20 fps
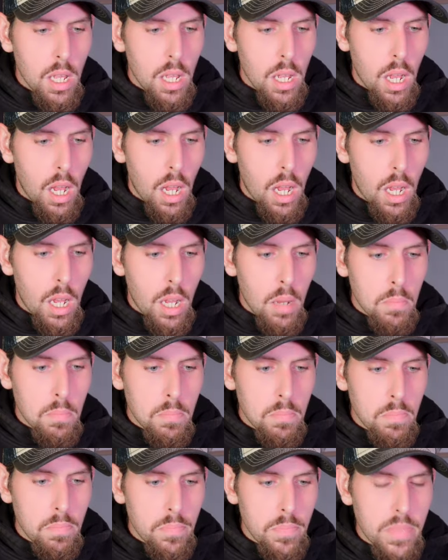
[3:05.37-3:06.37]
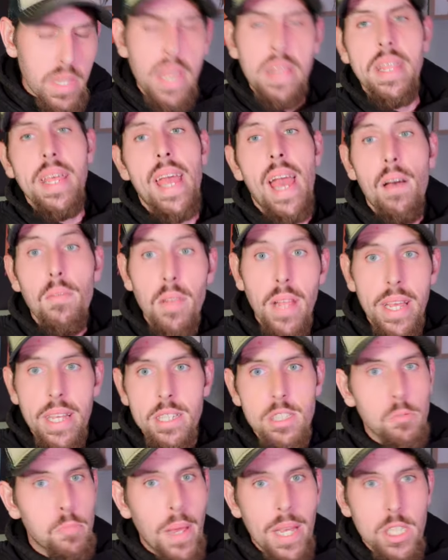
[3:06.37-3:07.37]
Then they have like
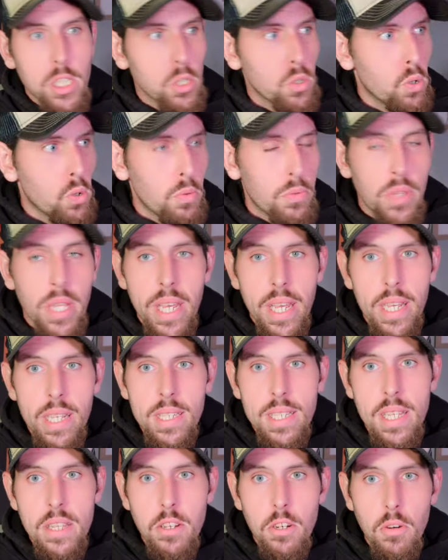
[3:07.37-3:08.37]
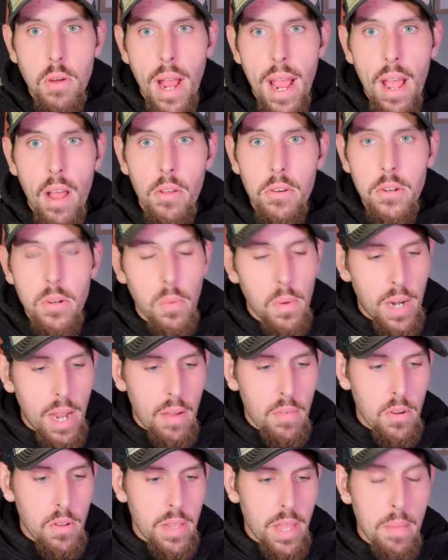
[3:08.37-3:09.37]
special things in the ground or
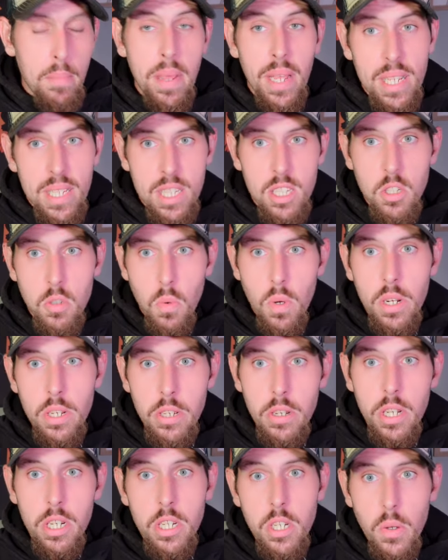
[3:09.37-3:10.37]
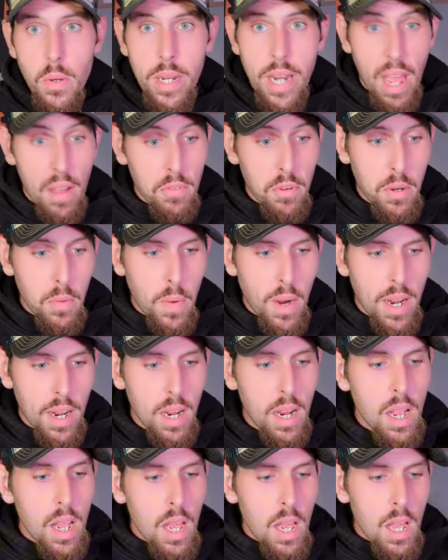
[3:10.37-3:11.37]
whatever that makes it to where you could do it
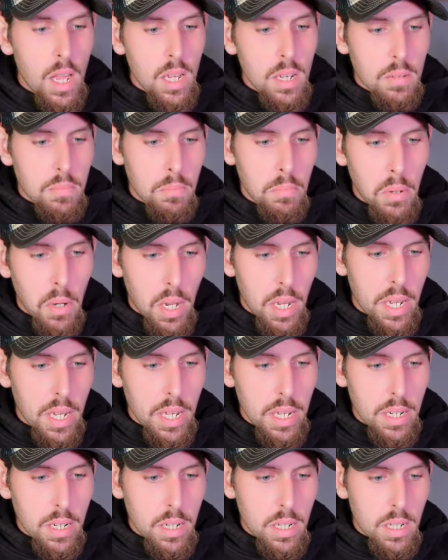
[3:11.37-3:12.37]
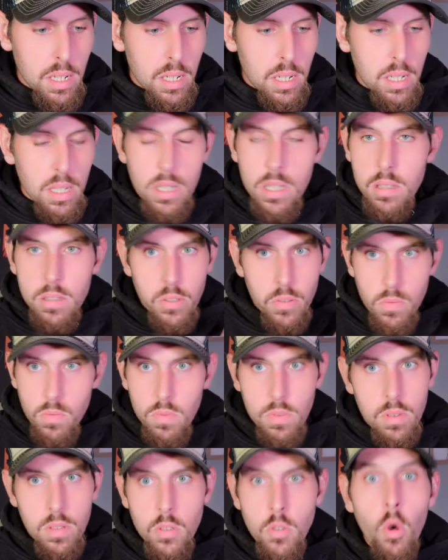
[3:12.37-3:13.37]
everywhere. But
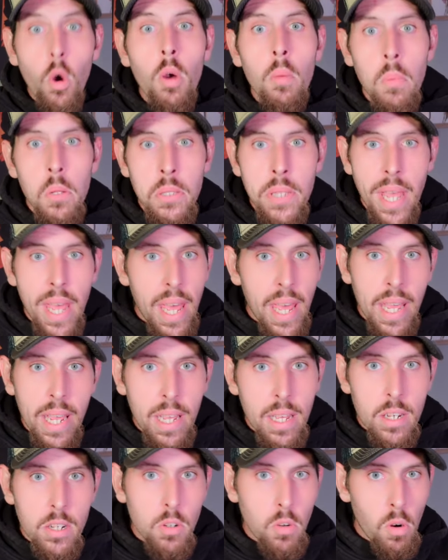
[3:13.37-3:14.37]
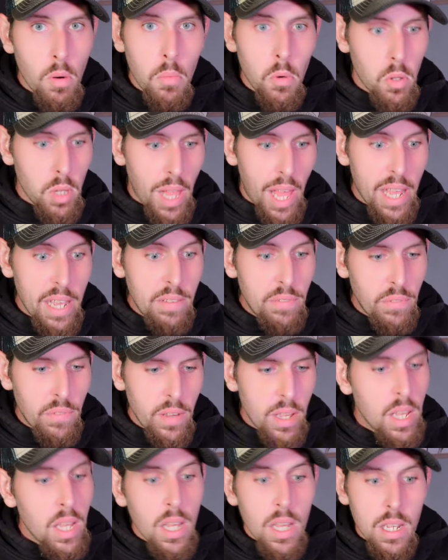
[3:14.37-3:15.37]
normal day, normal life,
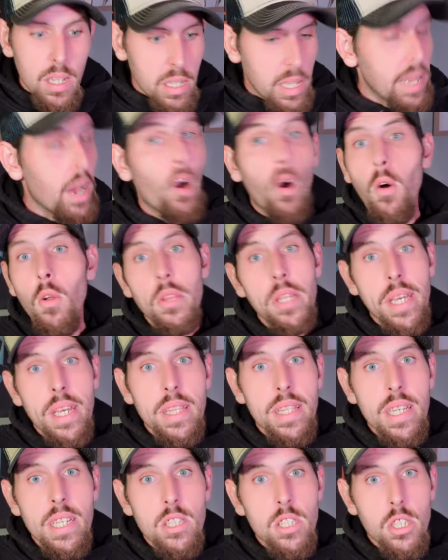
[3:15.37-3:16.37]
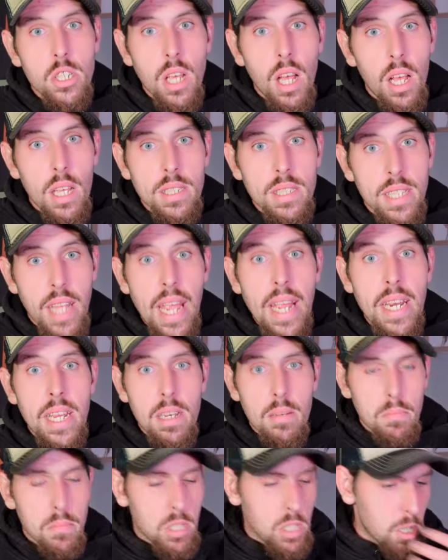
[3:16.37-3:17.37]
only in these
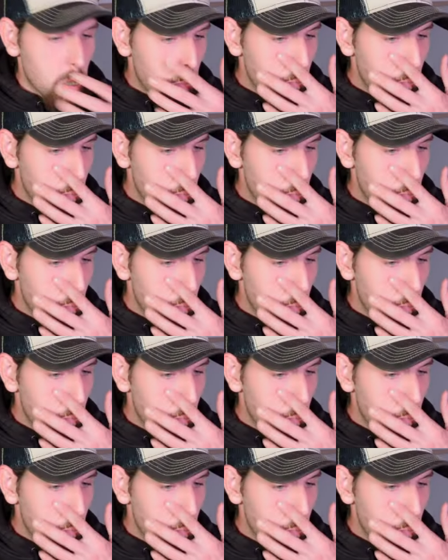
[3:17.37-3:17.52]
stadiums.